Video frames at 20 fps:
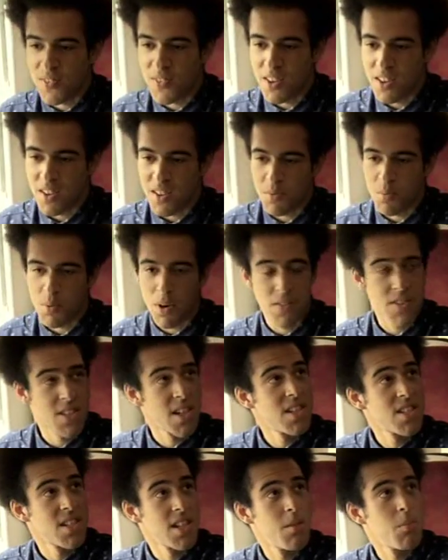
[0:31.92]
I think
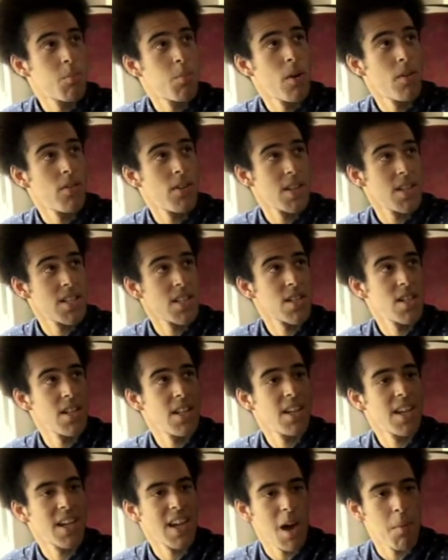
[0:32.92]
privatisation,
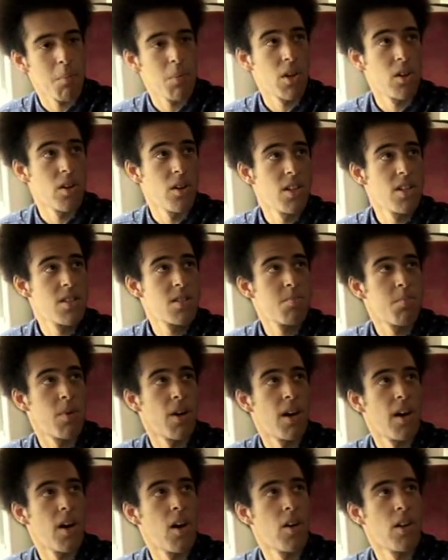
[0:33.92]
privatisation can be good,
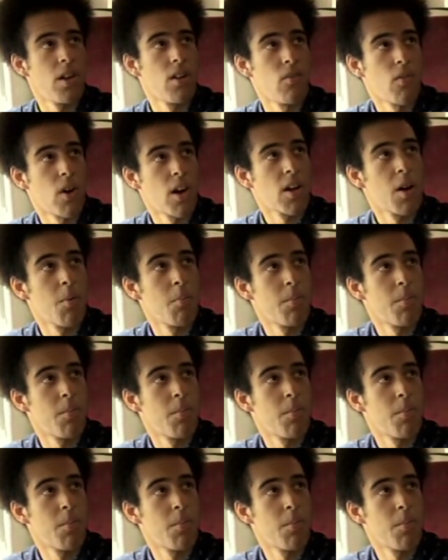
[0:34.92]
but only in the right